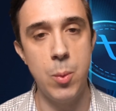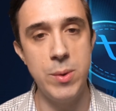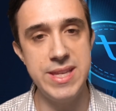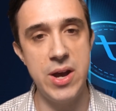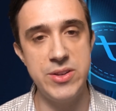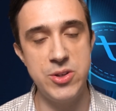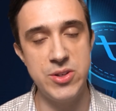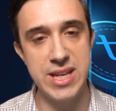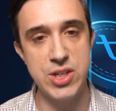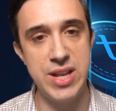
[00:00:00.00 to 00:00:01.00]
without the
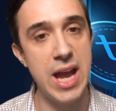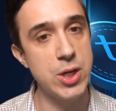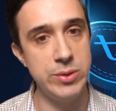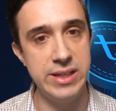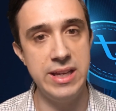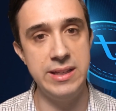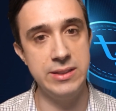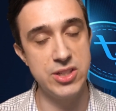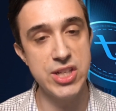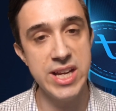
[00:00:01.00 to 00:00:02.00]
transaction actually
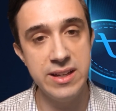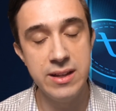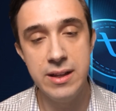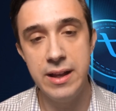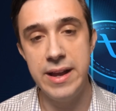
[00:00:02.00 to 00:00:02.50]
hitting the chain.